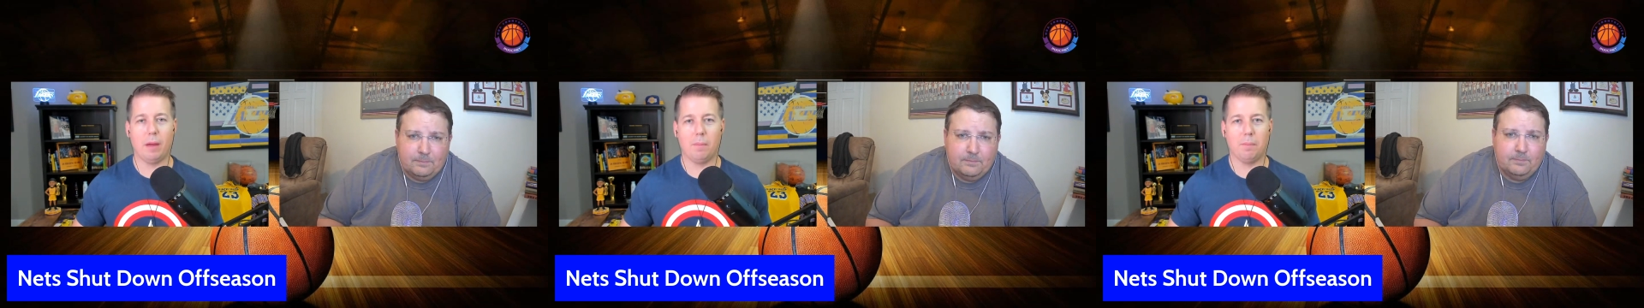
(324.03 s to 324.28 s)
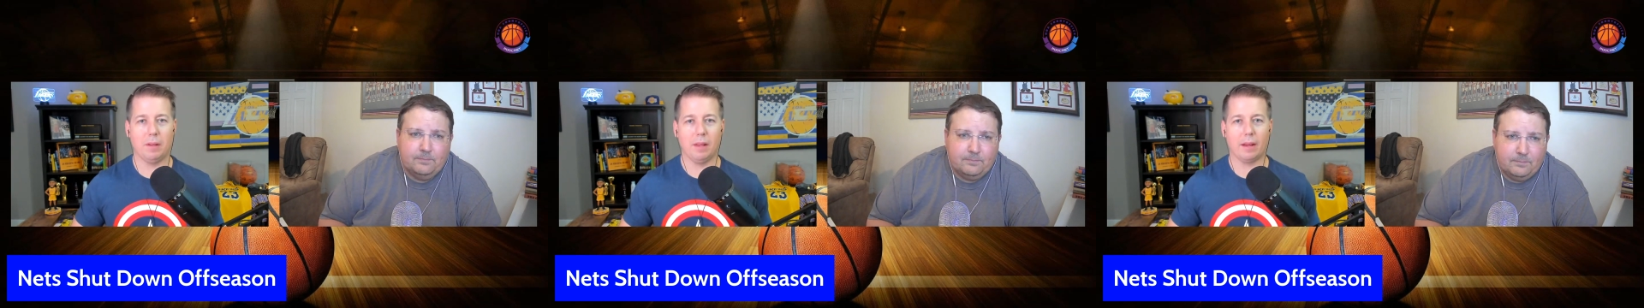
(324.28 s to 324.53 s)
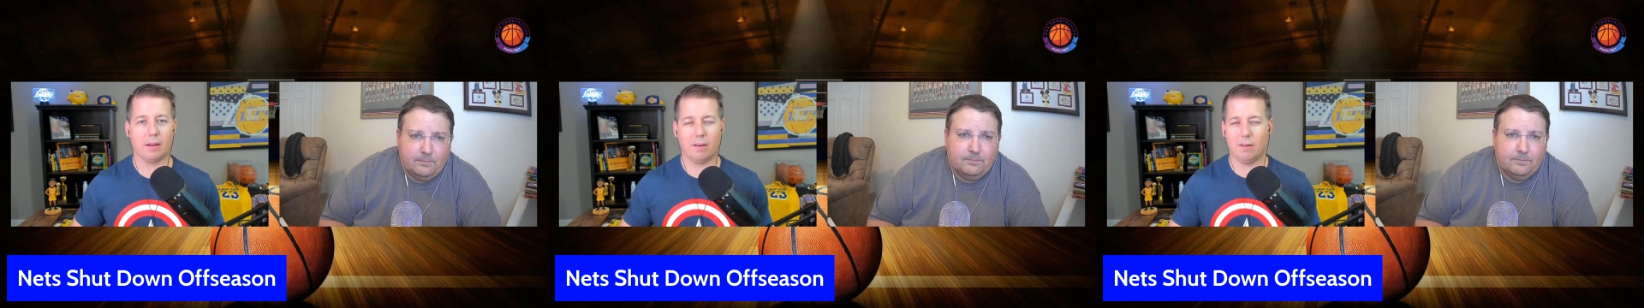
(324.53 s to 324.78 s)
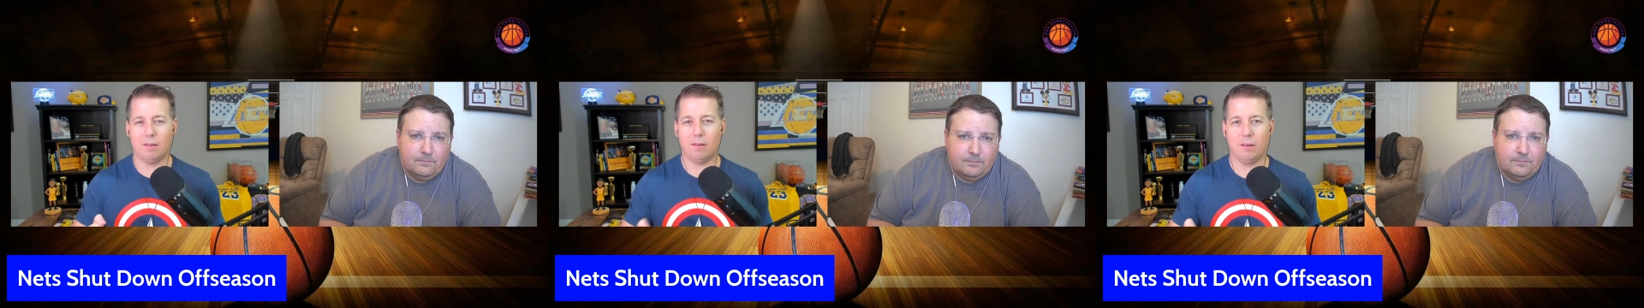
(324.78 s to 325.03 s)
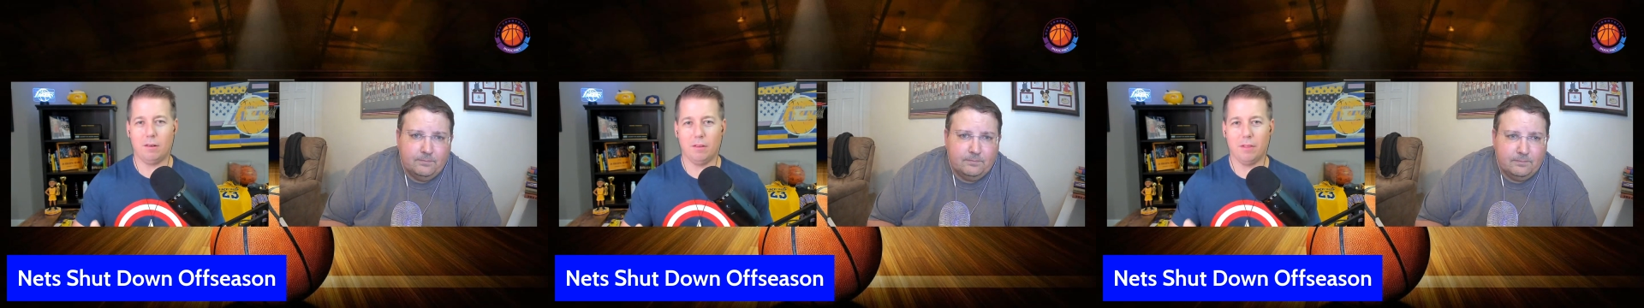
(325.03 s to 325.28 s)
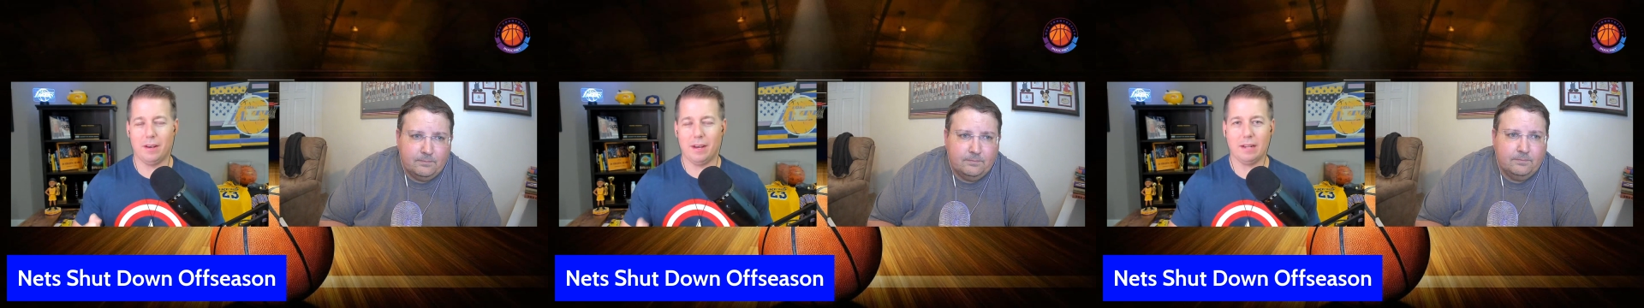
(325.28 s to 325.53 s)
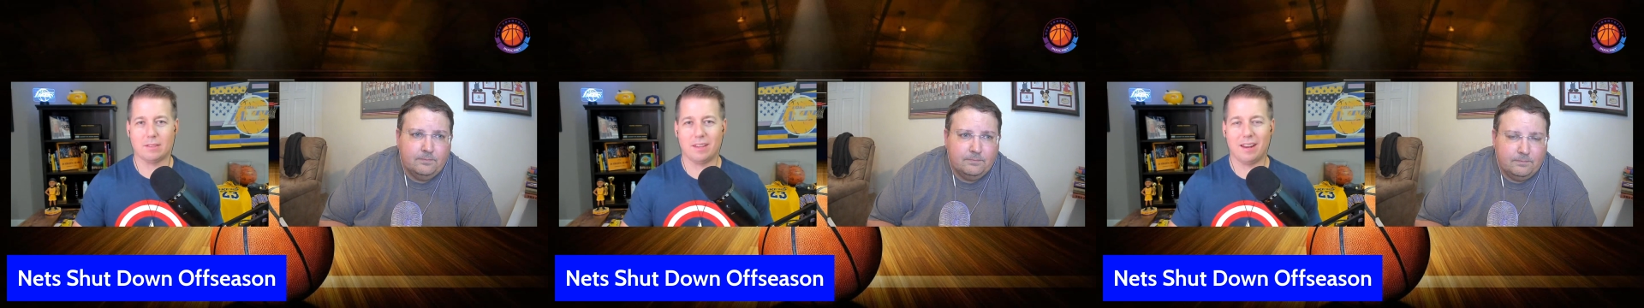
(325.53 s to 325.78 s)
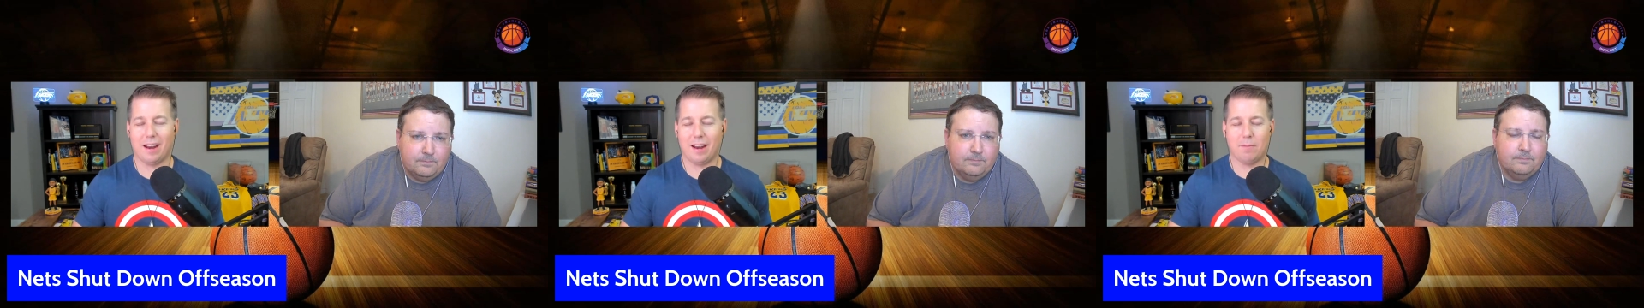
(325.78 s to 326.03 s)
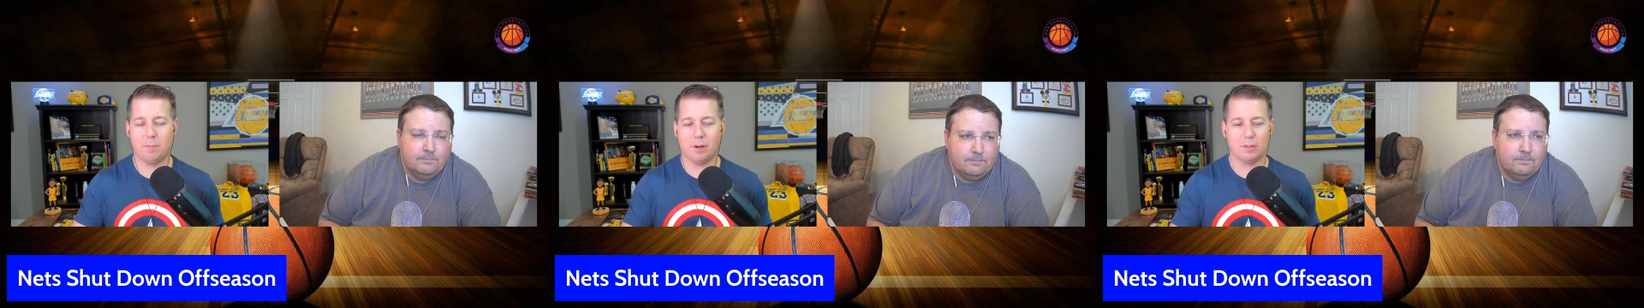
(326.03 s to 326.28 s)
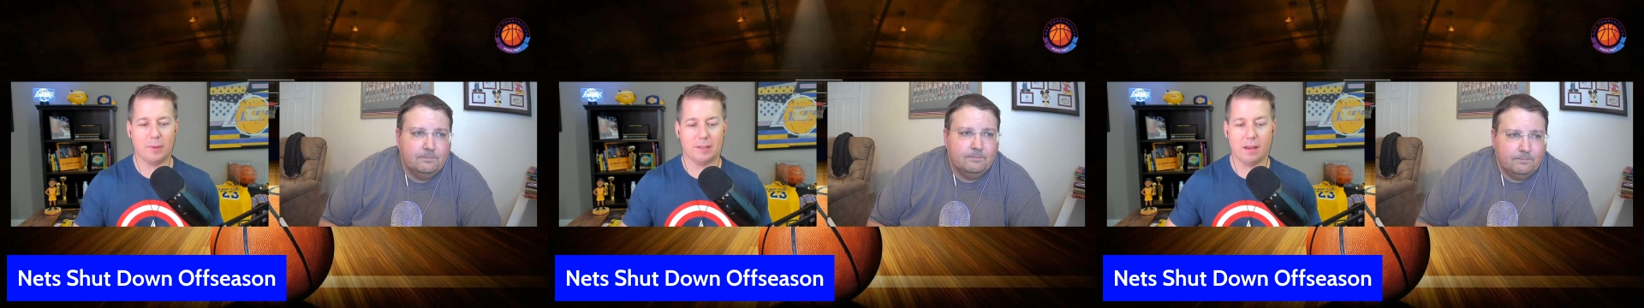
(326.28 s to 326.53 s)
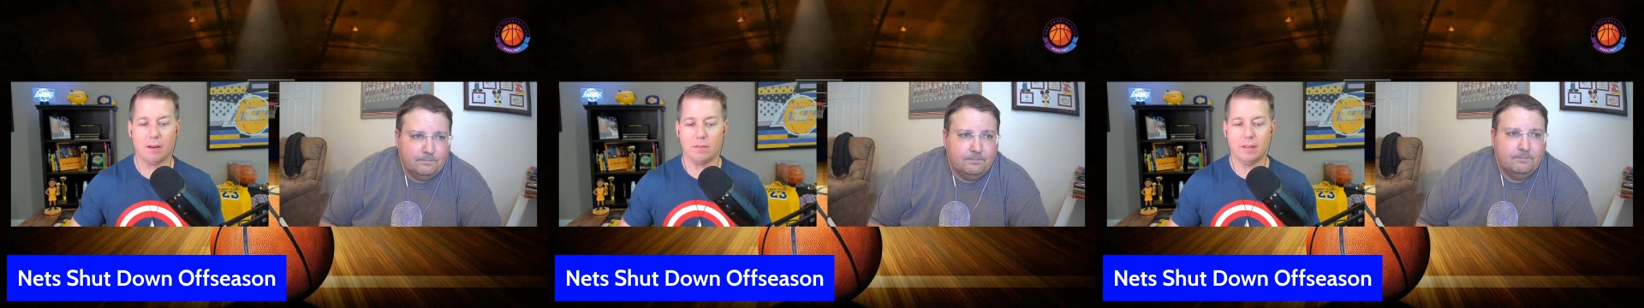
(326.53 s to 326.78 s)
Speaker 1: and, be like, oh, the Nets. They and I even put as my title.